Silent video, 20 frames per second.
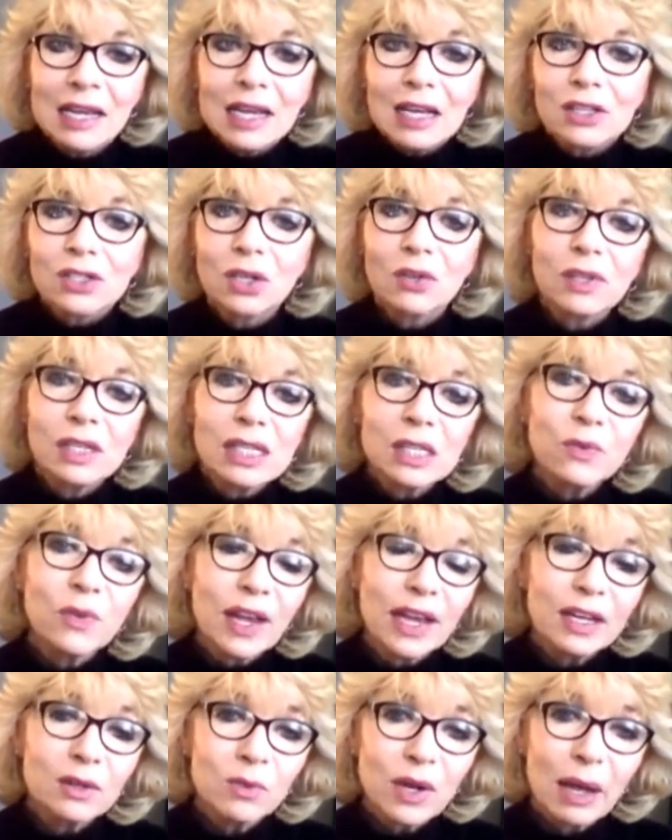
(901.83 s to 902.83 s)
So this
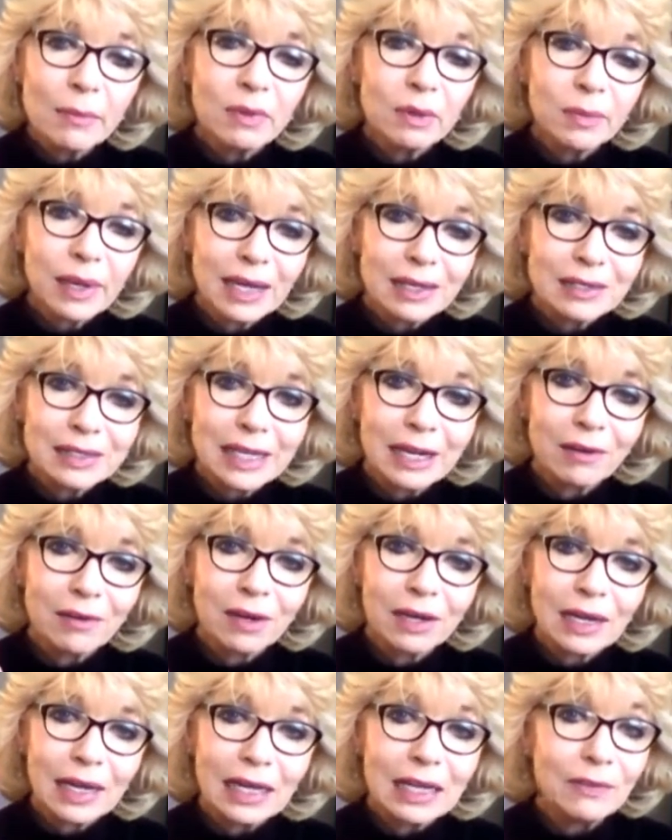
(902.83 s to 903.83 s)
Fanorama
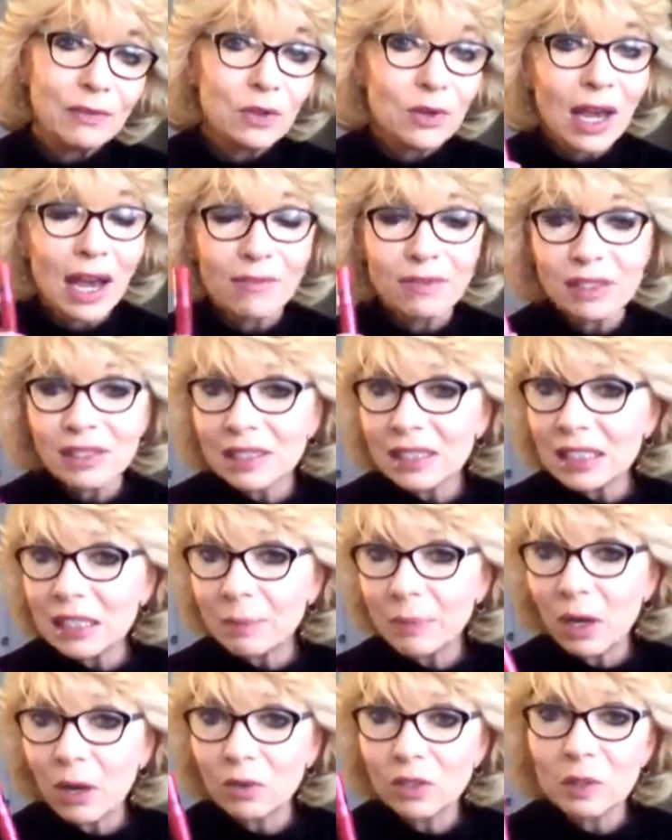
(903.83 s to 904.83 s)
mascara, and if you haven't seen the
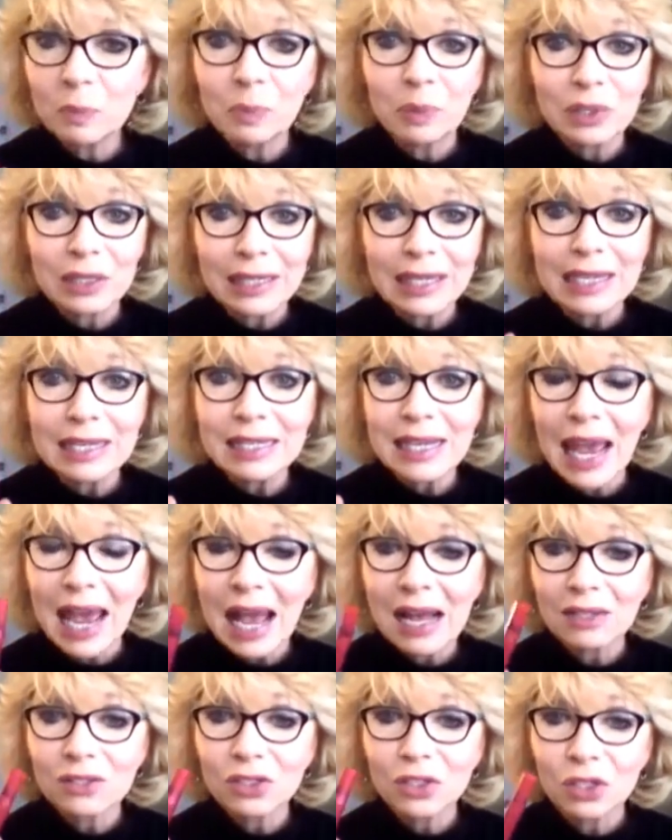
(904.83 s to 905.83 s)
post, please
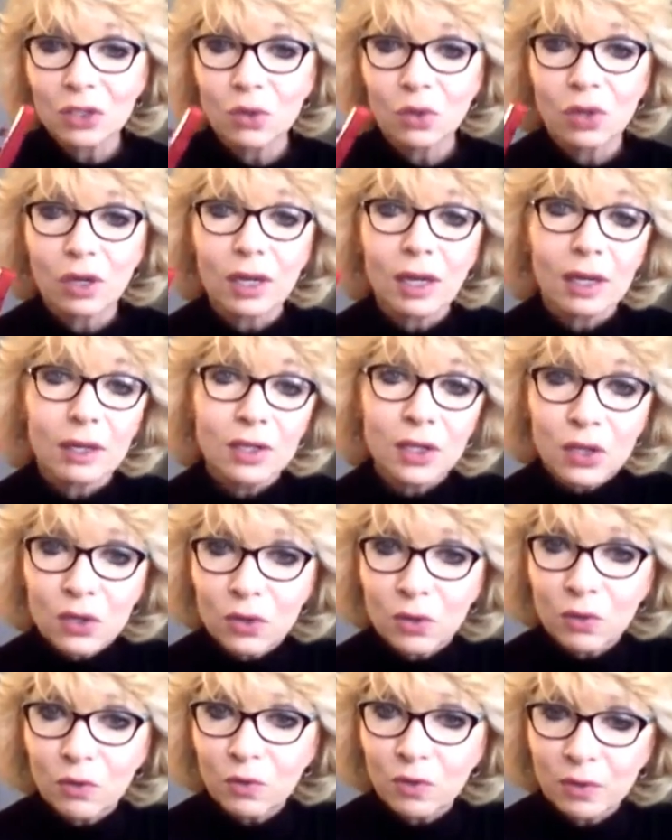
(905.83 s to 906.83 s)
ask your
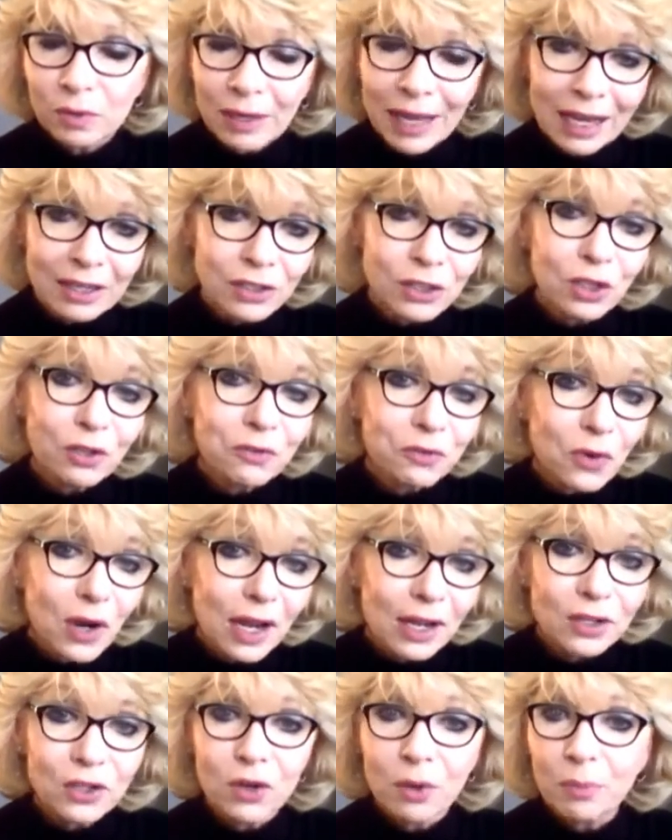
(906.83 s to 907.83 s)

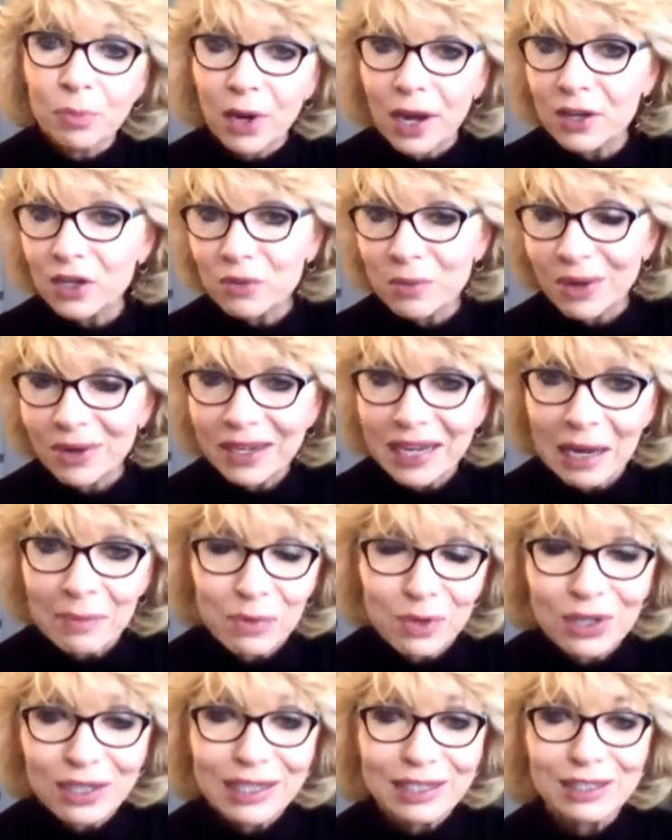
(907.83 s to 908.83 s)
friend, your brand new Mary Kay
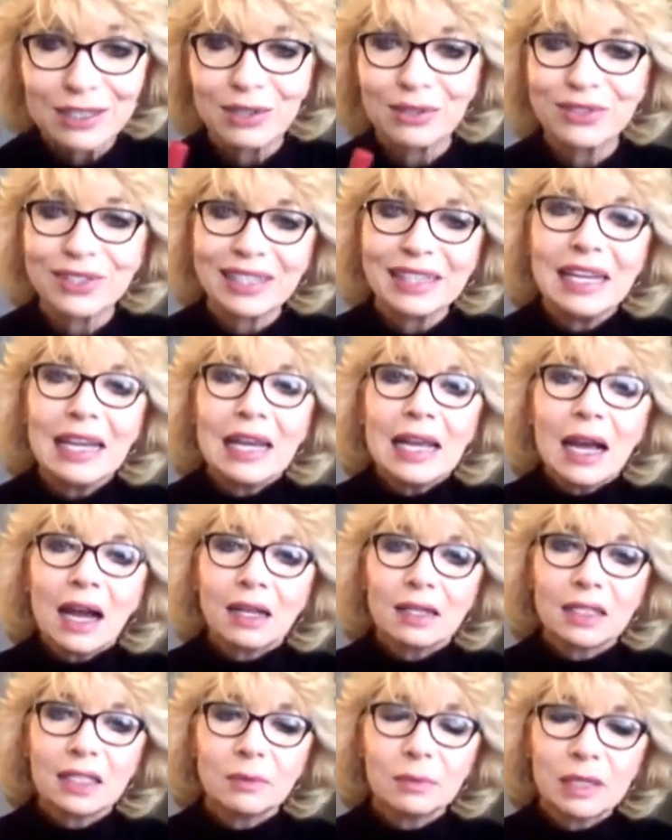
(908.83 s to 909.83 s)
Beauty consultant, a
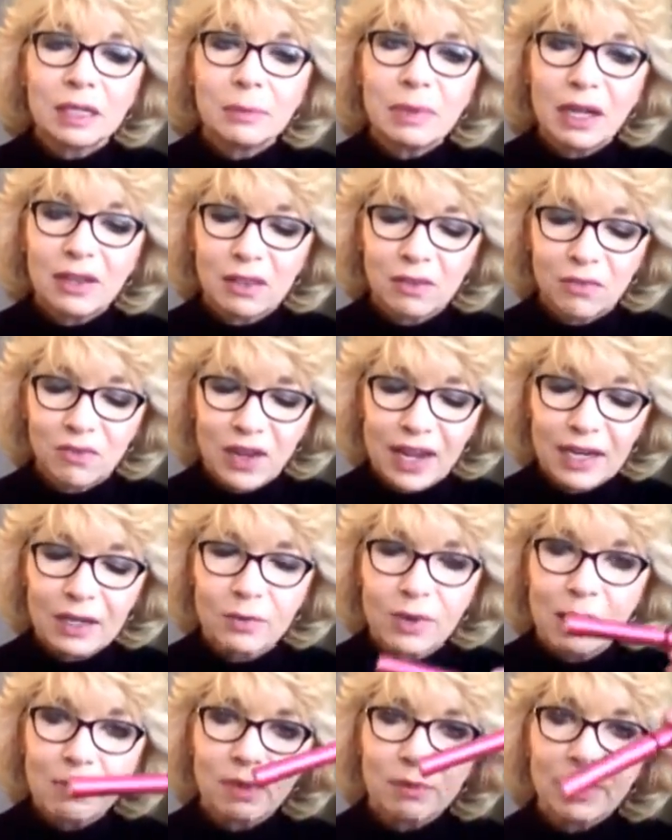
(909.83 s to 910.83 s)
little bit about the
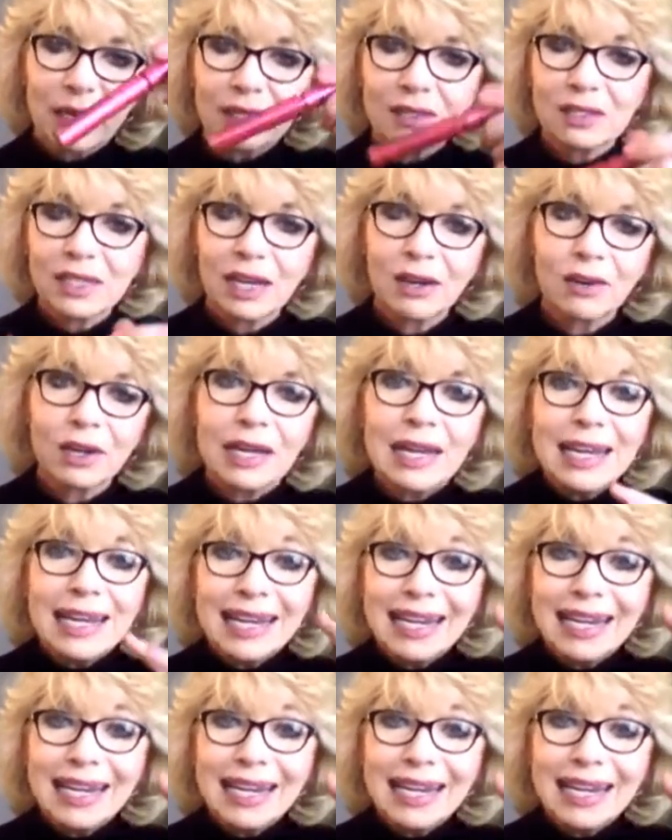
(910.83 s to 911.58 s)
Fanorama mascara.